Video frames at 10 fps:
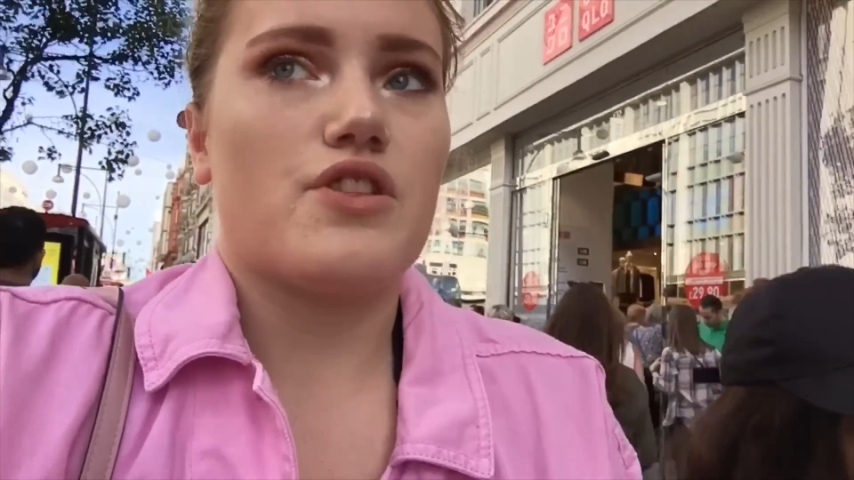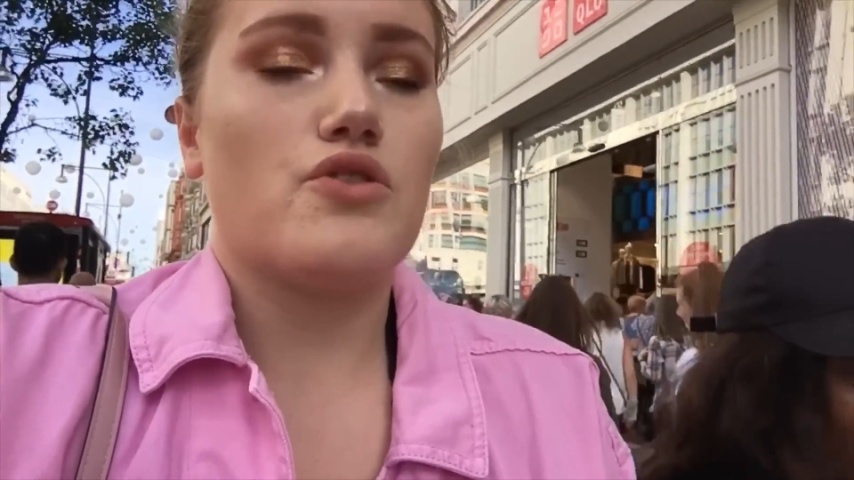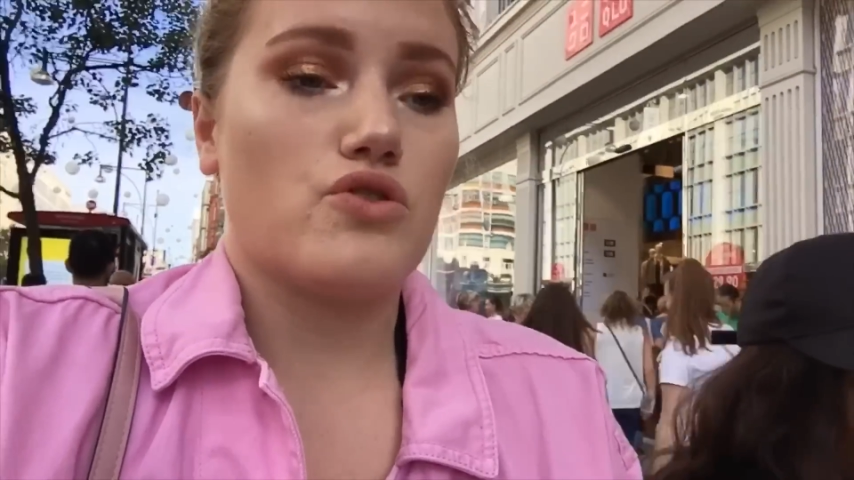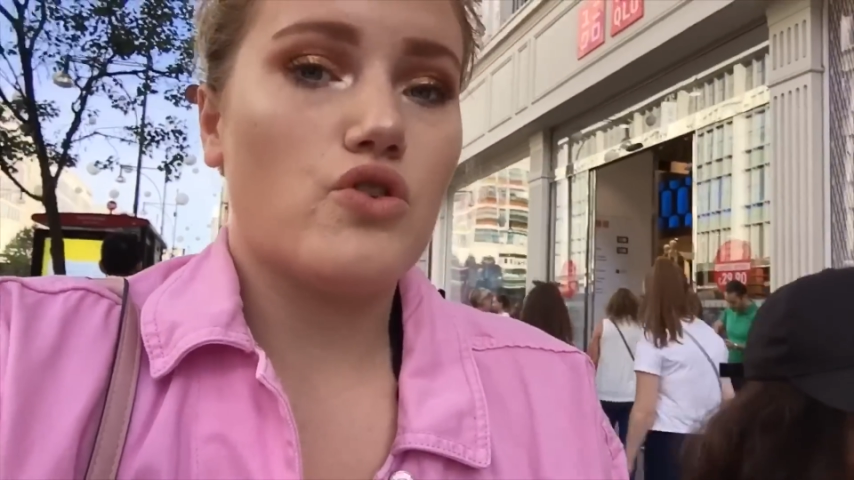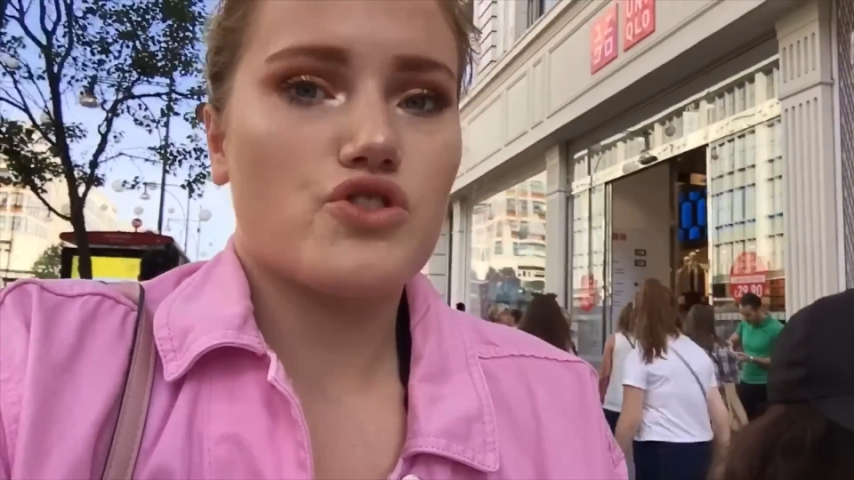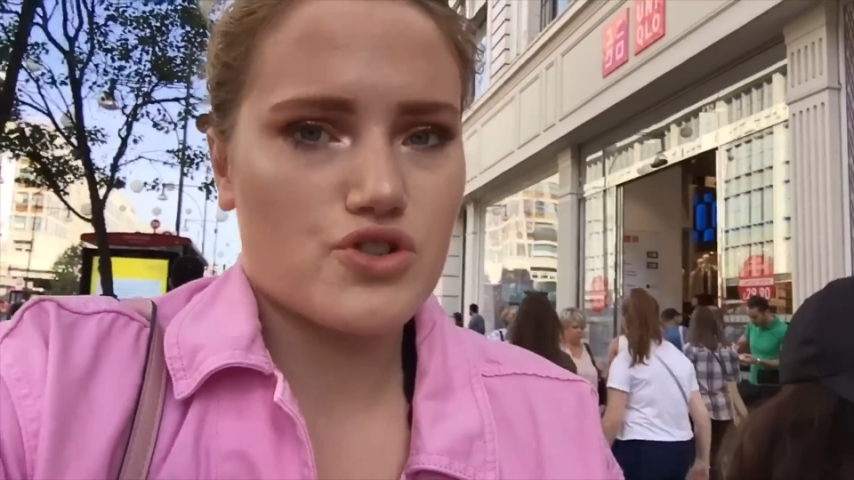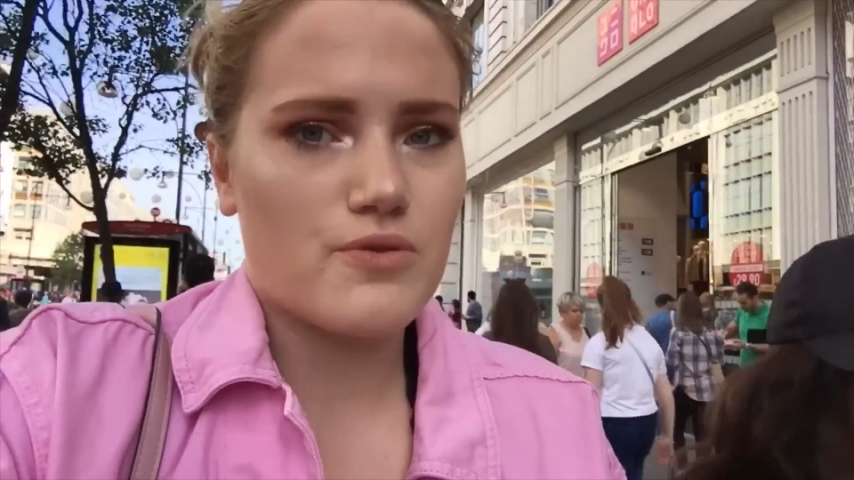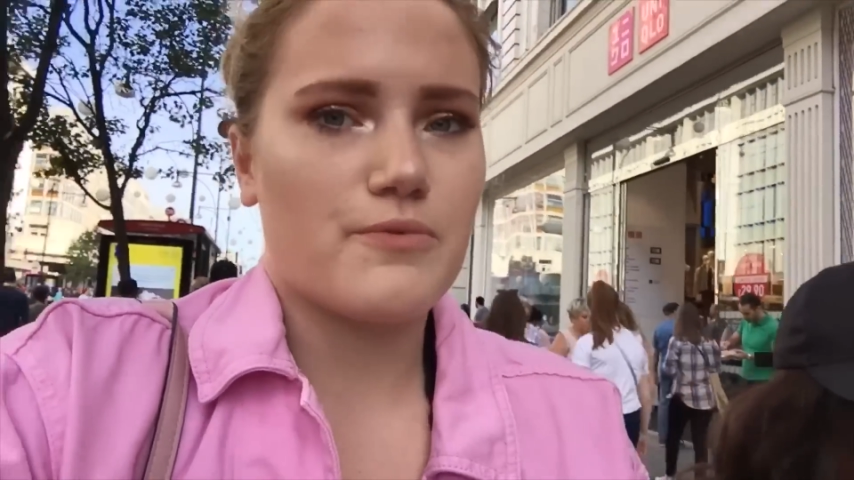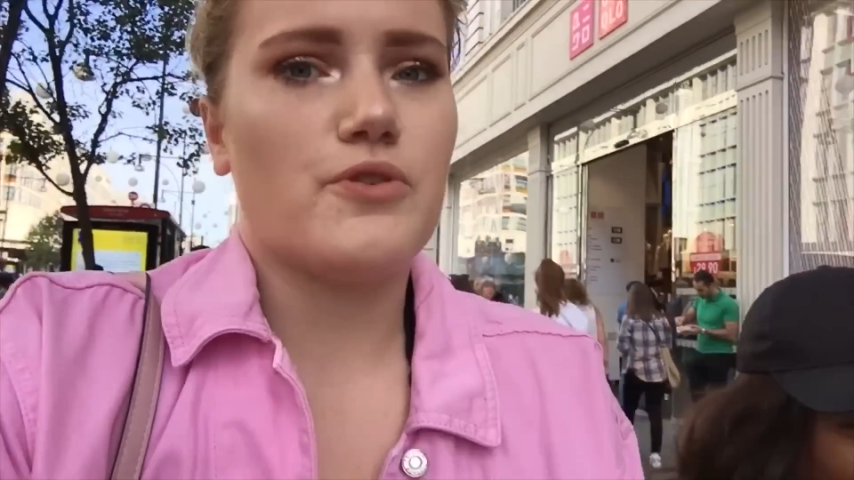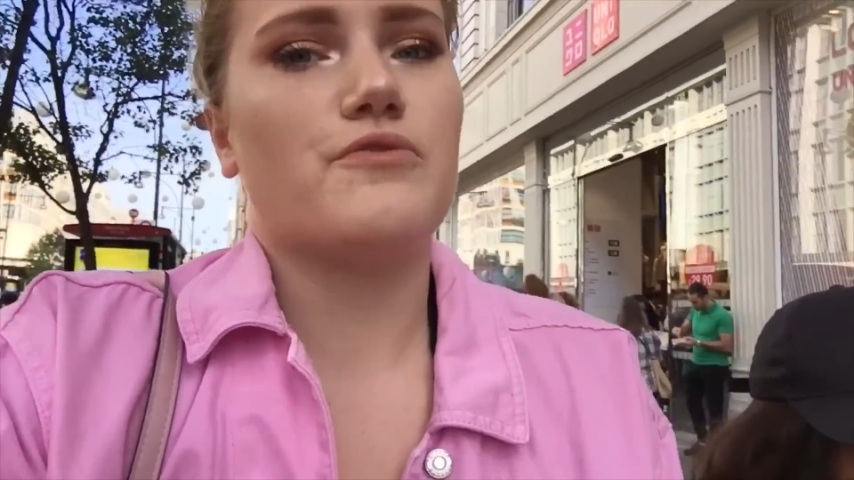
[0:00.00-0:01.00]
the, not the
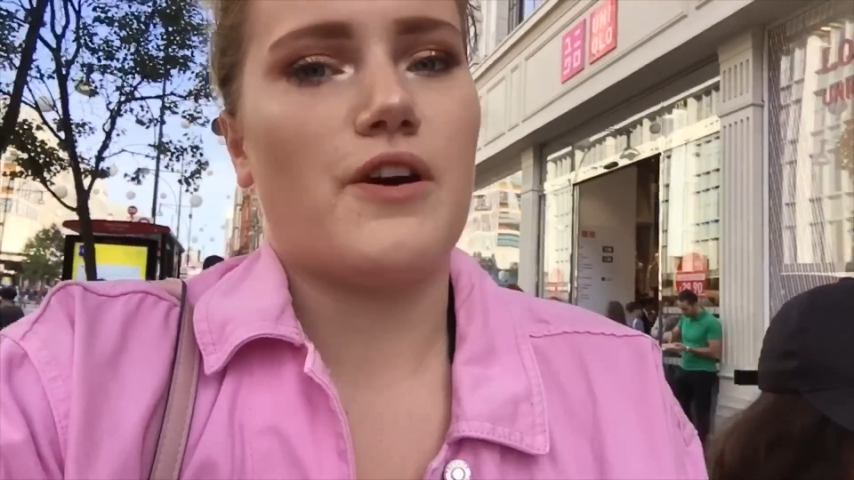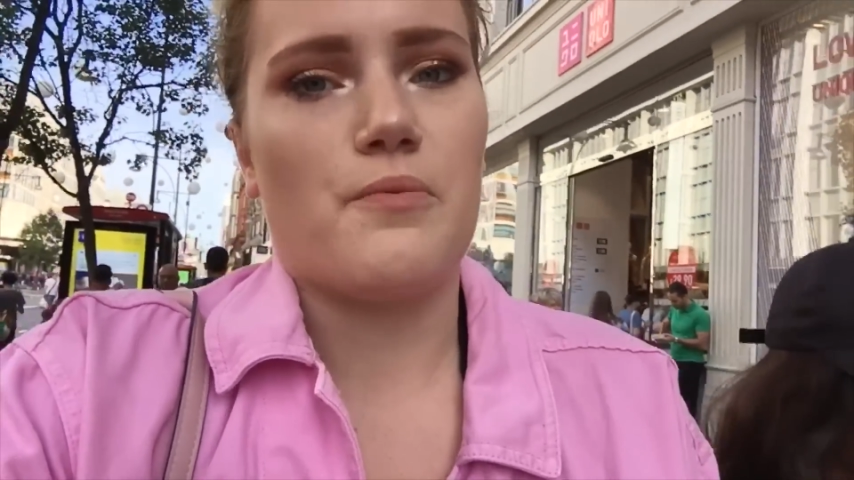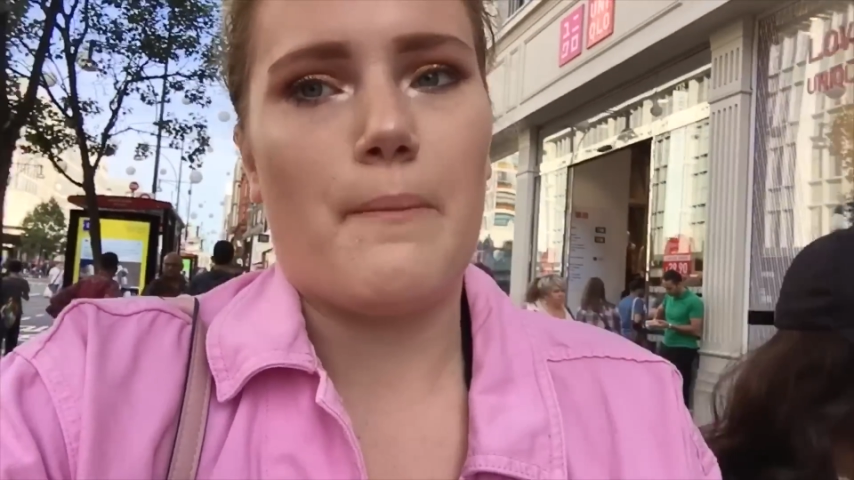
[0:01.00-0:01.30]
Tottenham Court Road